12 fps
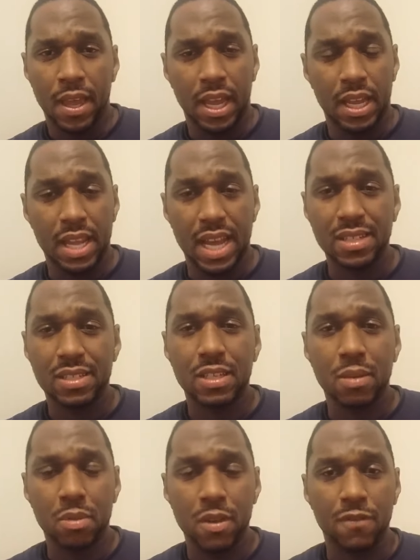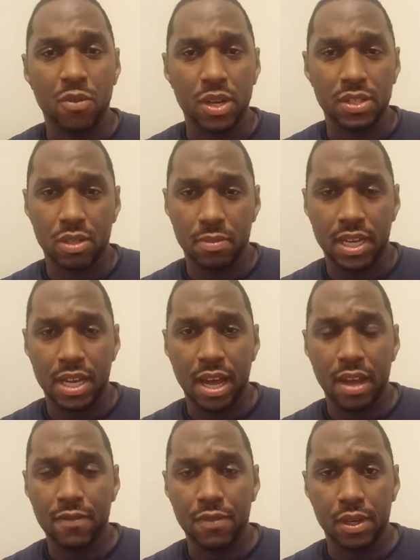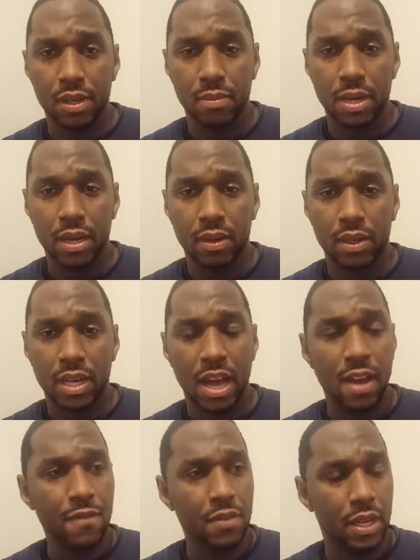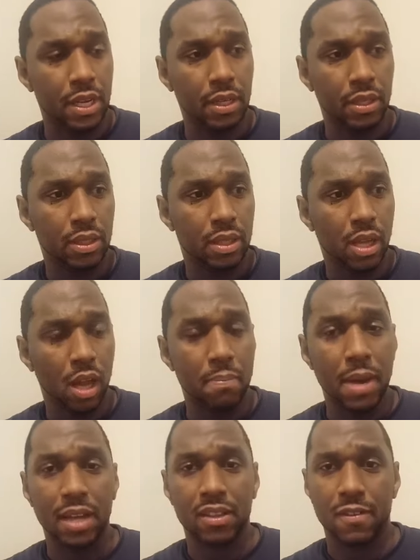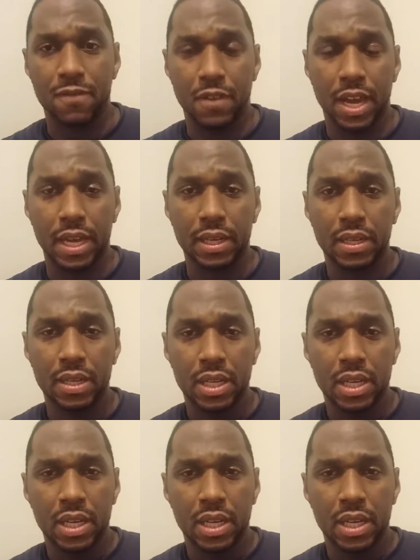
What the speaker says: And that's something for us to be confident about. Confident about the fact